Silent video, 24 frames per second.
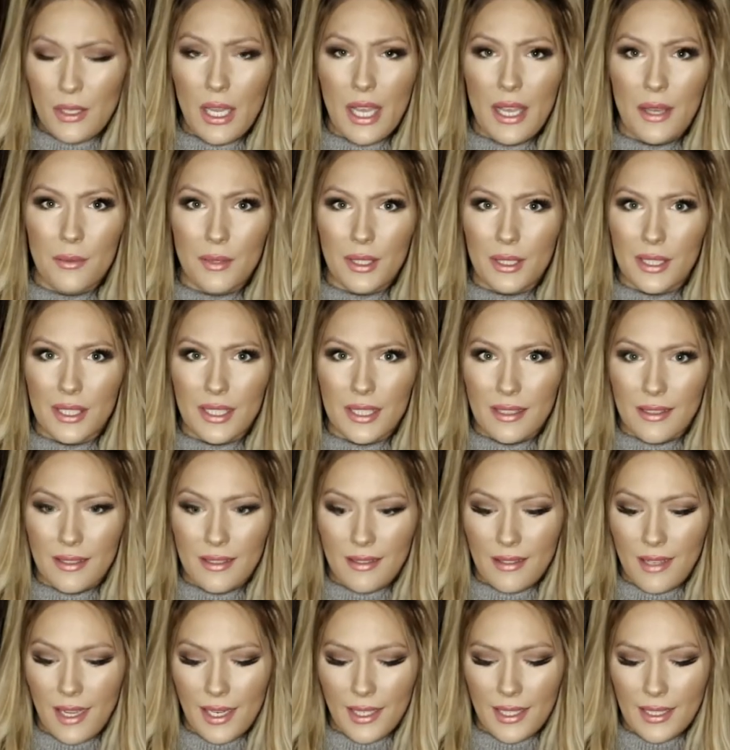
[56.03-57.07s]
I was
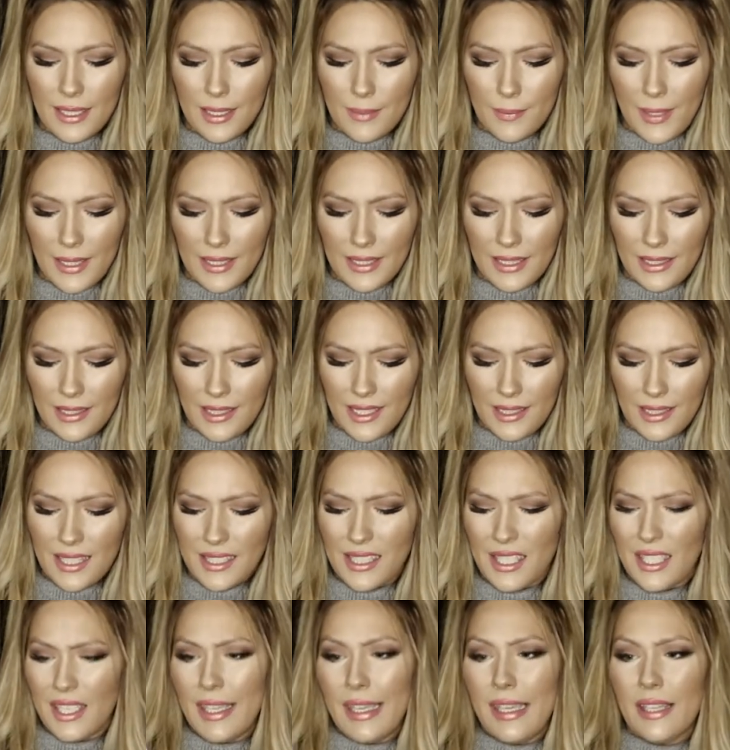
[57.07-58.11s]
not expecting this.
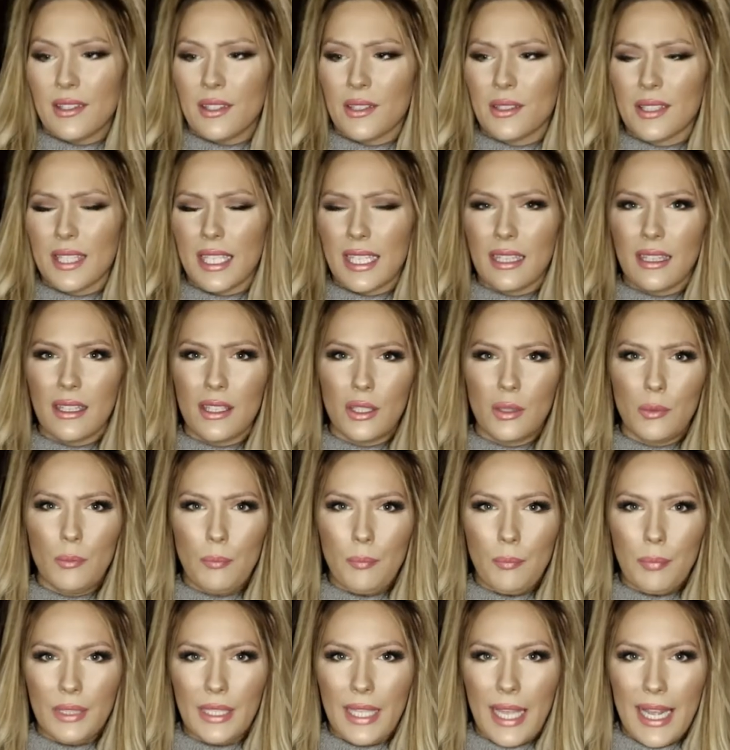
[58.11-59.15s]
There's like little
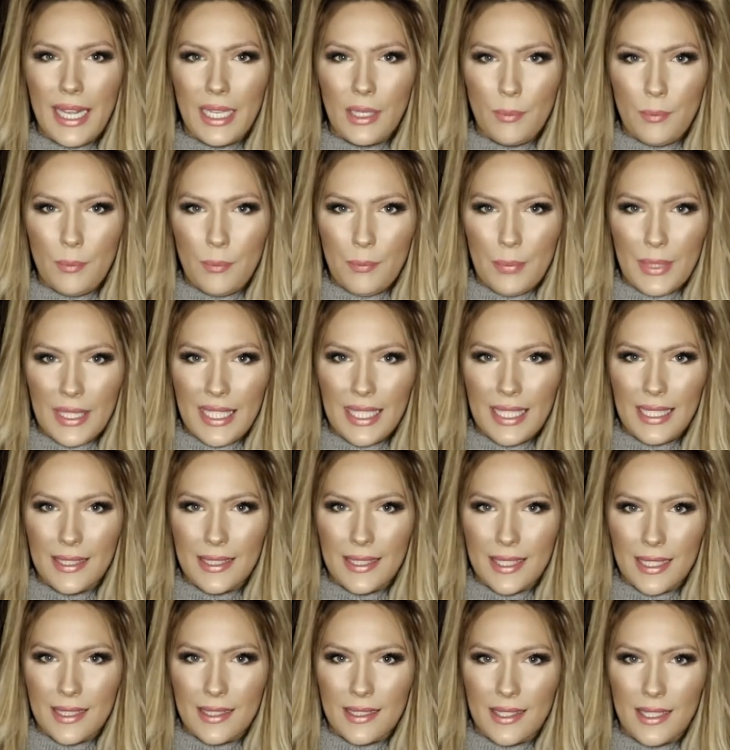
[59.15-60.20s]
black
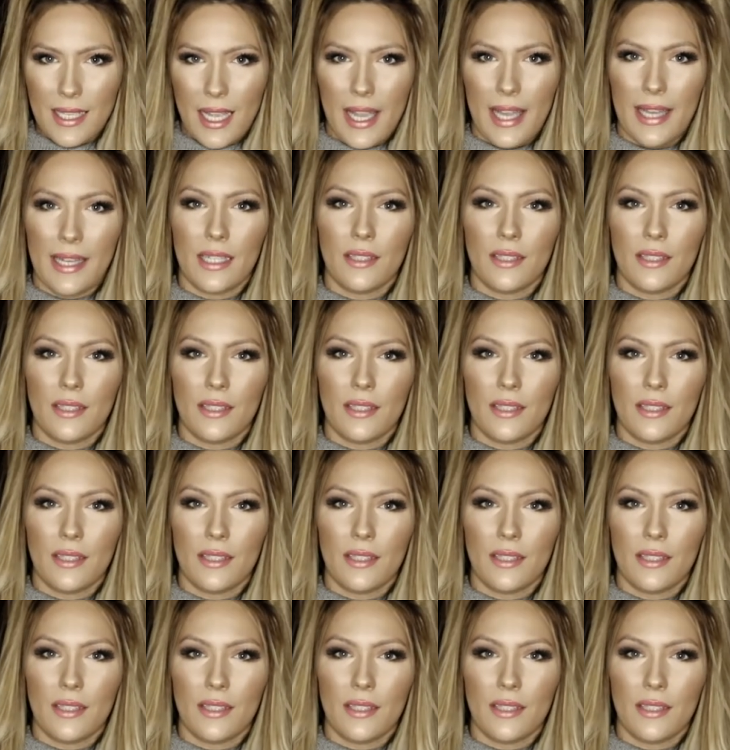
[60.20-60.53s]
beads inside.